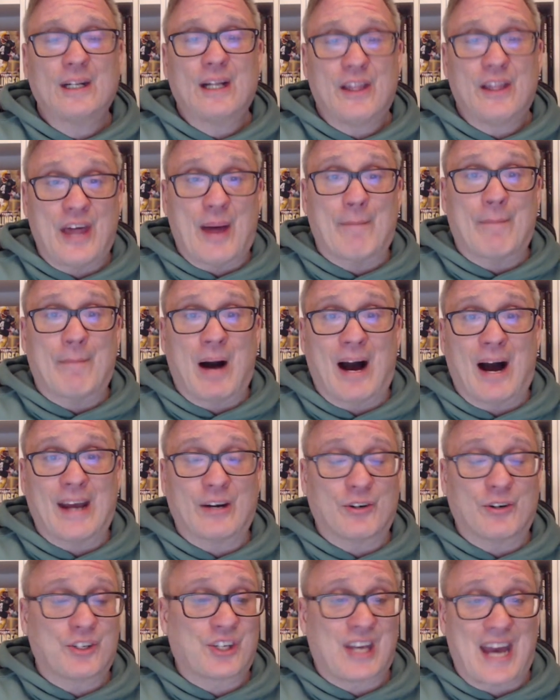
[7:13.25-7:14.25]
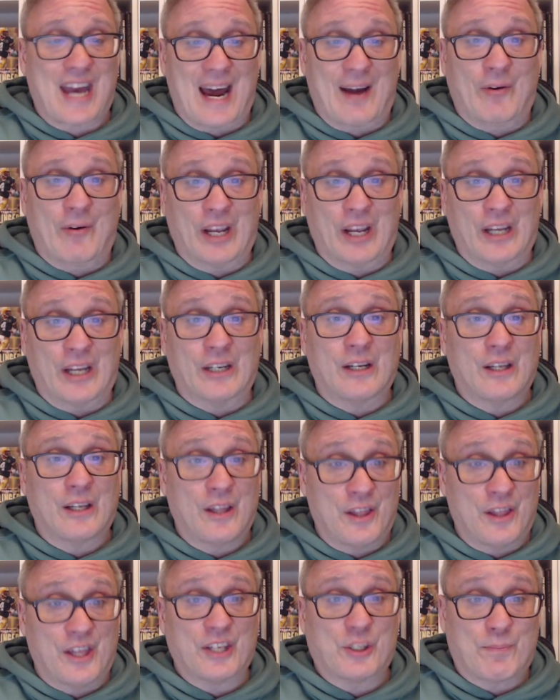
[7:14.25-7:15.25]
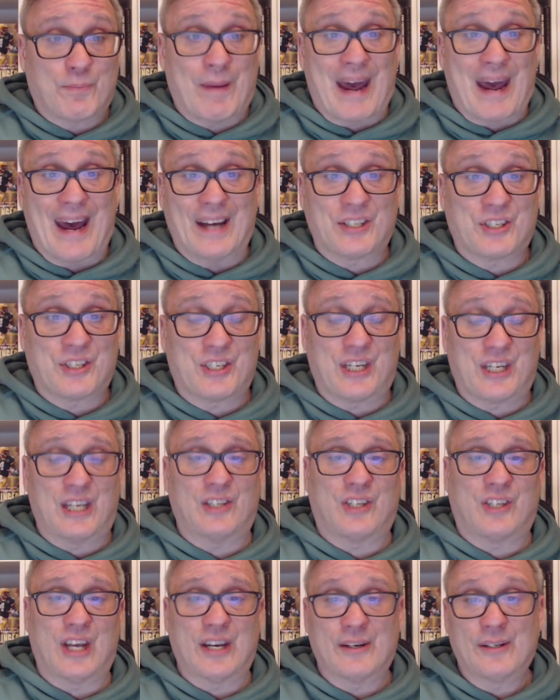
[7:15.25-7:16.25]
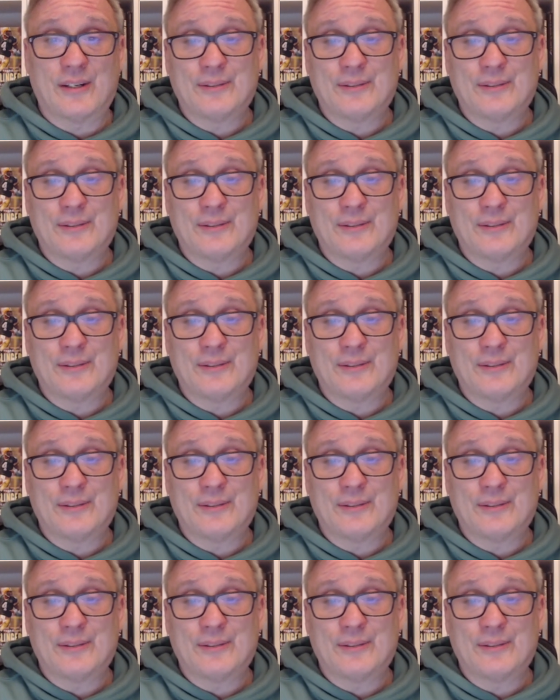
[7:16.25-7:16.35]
that Myers carried this past season.